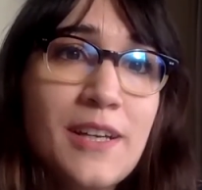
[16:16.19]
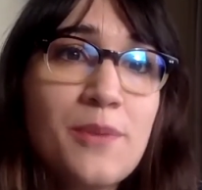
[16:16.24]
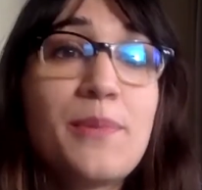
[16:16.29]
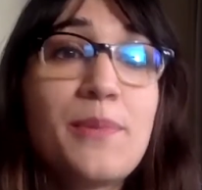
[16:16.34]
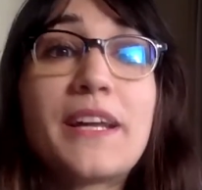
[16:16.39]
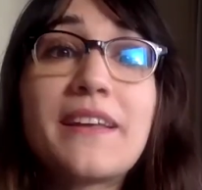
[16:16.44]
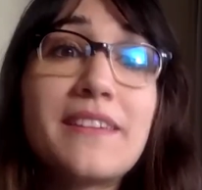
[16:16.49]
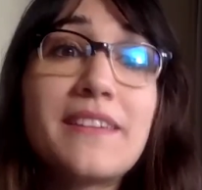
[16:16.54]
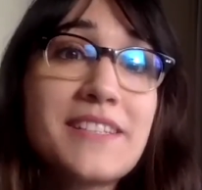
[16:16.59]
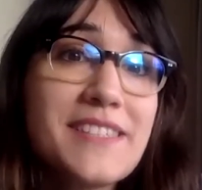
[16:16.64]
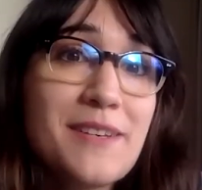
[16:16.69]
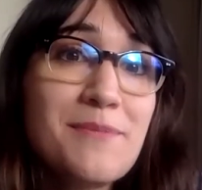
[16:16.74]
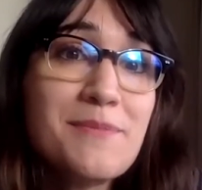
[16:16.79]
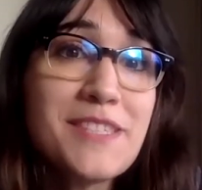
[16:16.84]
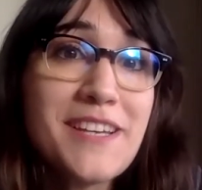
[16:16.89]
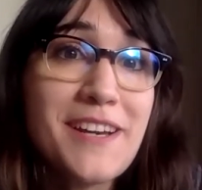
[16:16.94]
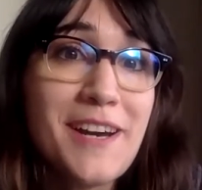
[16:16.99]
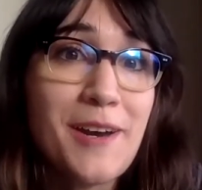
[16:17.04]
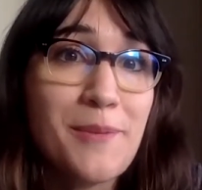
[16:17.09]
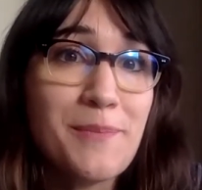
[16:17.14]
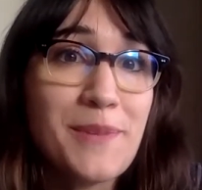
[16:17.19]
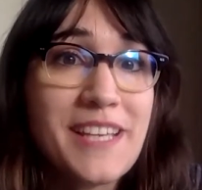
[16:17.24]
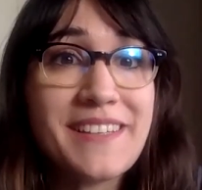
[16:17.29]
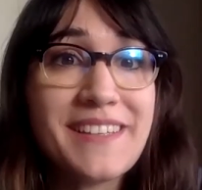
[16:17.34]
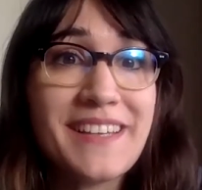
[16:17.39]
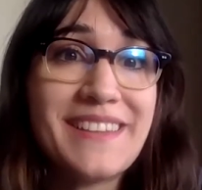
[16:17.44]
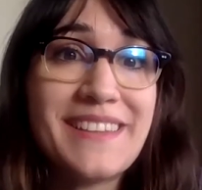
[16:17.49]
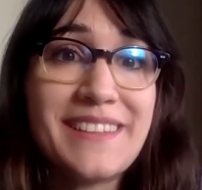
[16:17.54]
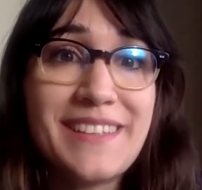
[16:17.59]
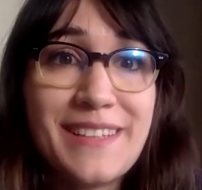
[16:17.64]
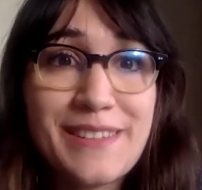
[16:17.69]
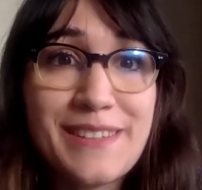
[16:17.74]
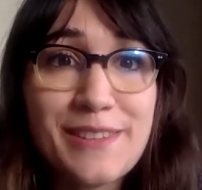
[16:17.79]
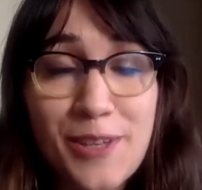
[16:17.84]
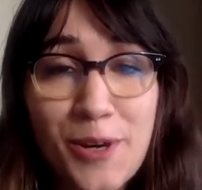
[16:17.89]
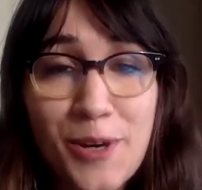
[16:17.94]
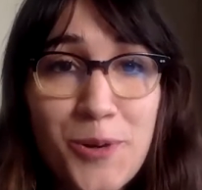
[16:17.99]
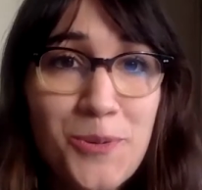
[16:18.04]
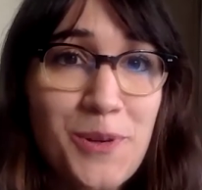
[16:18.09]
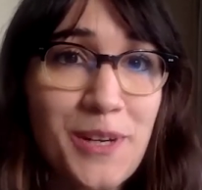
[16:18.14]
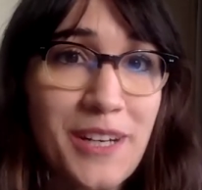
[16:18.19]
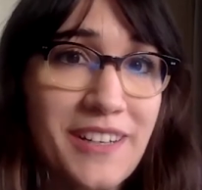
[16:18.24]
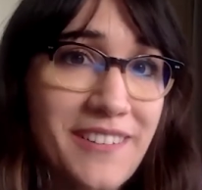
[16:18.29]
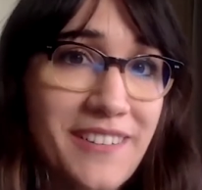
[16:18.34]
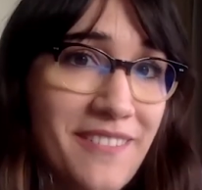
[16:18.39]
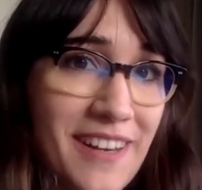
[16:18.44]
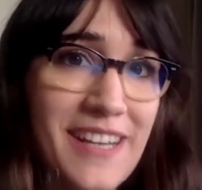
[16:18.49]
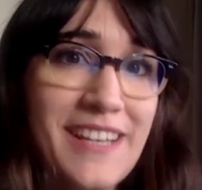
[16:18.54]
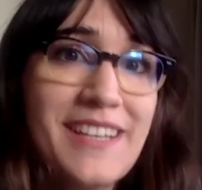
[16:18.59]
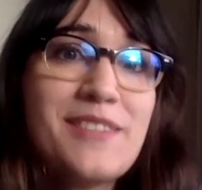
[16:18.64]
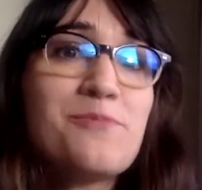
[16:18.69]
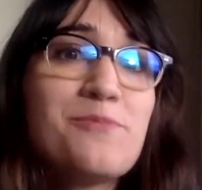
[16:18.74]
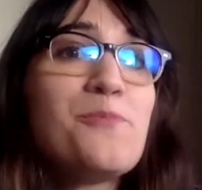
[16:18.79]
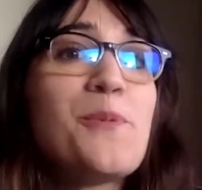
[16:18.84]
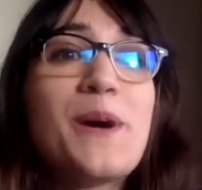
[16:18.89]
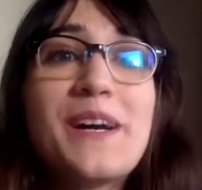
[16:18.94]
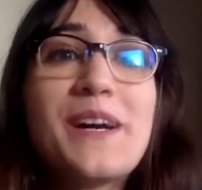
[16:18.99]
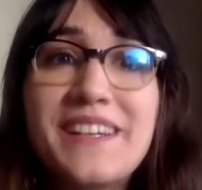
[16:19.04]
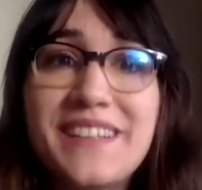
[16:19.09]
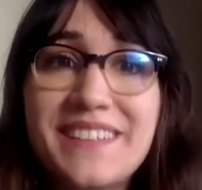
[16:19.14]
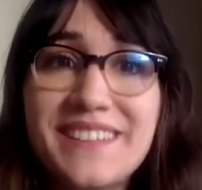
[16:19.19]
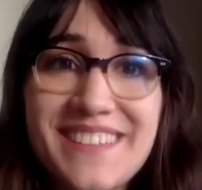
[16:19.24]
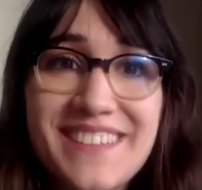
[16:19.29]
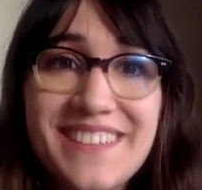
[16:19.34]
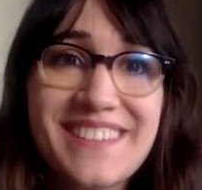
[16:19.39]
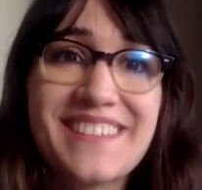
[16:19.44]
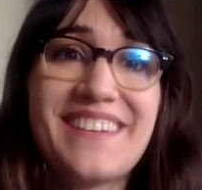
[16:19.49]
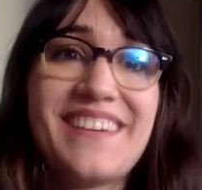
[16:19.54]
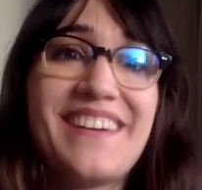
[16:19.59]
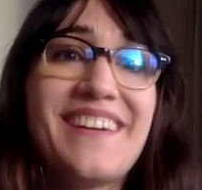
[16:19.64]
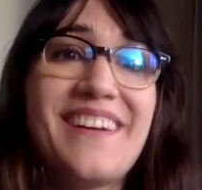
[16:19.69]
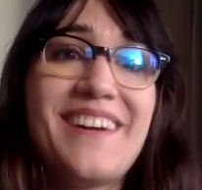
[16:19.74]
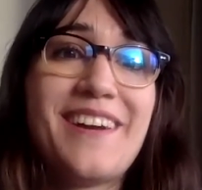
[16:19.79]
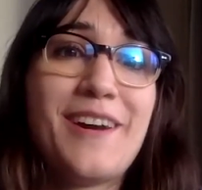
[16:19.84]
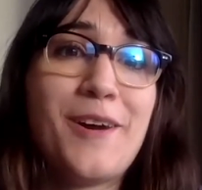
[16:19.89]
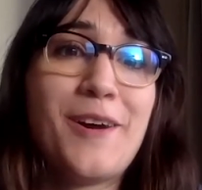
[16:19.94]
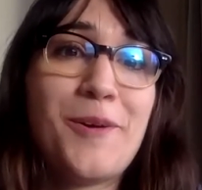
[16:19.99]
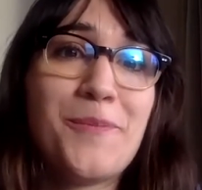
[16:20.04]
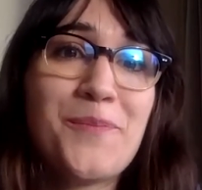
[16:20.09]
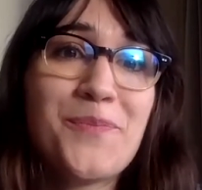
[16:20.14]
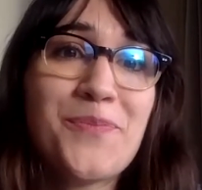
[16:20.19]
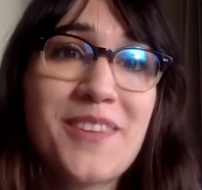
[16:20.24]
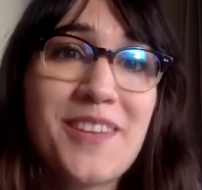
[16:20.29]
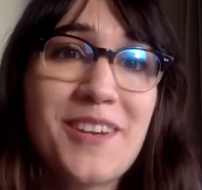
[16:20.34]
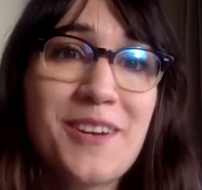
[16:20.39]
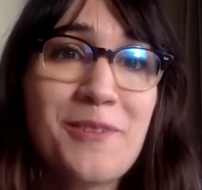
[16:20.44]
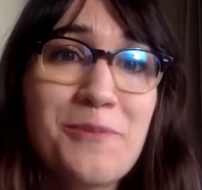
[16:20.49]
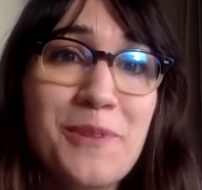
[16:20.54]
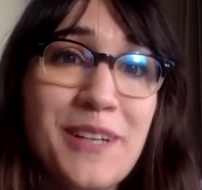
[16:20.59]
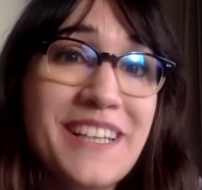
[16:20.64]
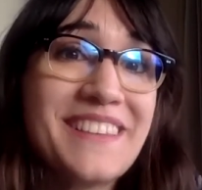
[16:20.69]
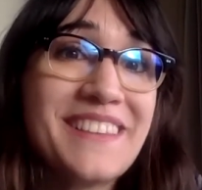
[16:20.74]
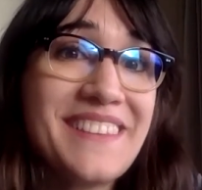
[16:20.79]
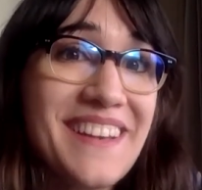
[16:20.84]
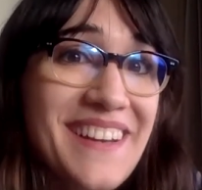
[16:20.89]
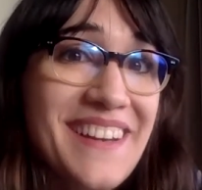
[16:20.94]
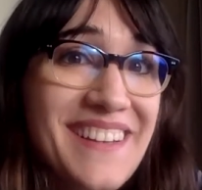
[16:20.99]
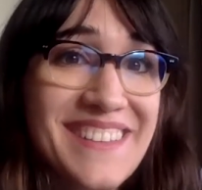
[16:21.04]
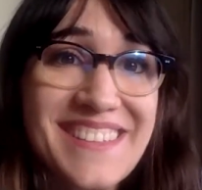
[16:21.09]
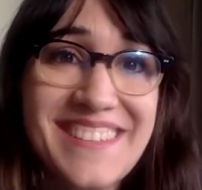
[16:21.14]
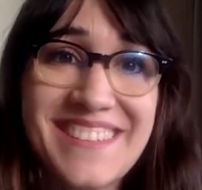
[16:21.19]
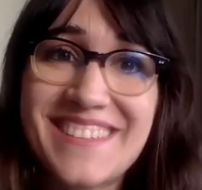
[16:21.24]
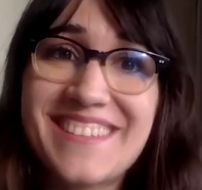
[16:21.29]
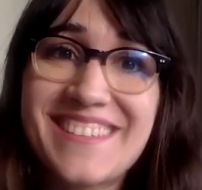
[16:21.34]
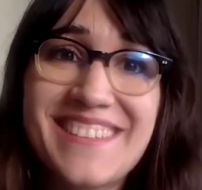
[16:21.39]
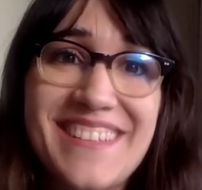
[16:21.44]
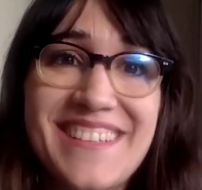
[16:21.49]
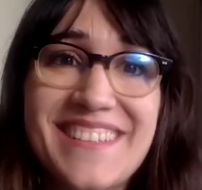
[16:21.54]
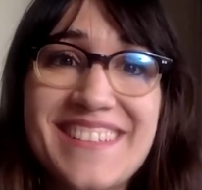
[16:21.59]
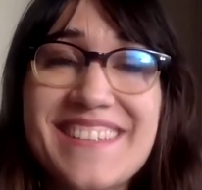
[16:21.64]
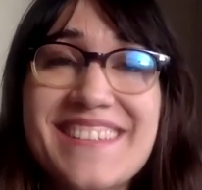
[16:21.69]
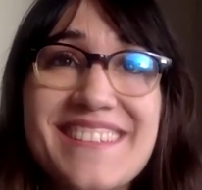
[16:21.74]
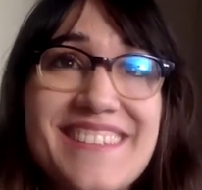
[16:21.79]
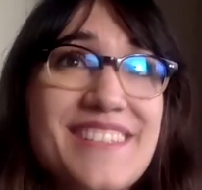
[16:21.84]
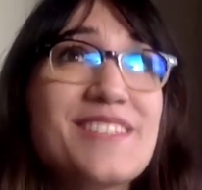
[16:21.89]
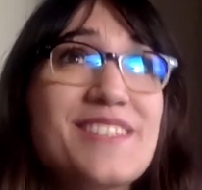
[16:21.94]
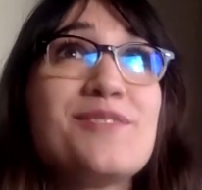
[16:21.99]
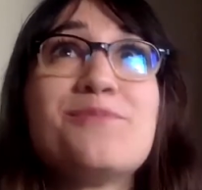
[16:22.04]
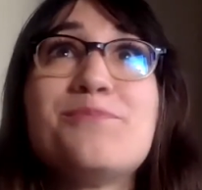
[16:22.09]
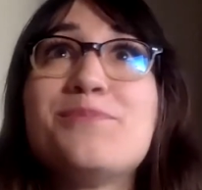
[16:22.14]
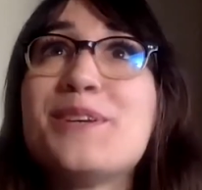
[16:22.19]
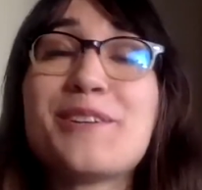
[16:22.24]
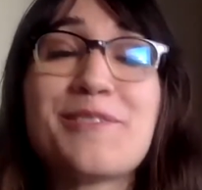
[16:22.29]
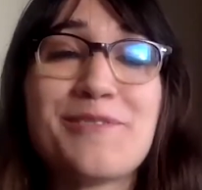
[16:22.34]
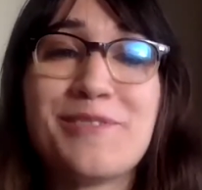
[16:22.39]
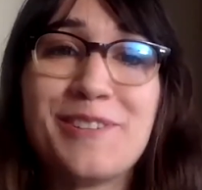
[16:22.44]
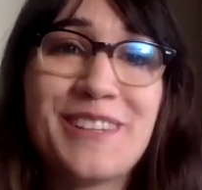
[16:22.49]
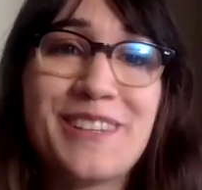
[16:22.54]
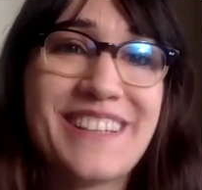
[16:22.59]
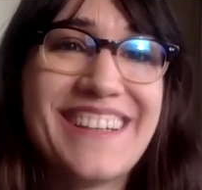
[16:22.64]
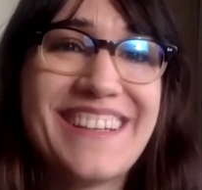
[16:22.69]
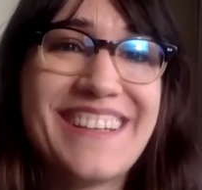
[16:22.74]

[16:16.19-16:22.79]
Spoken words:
But at the same time, it can lead nowhere, right? But when it does, it's beautiful.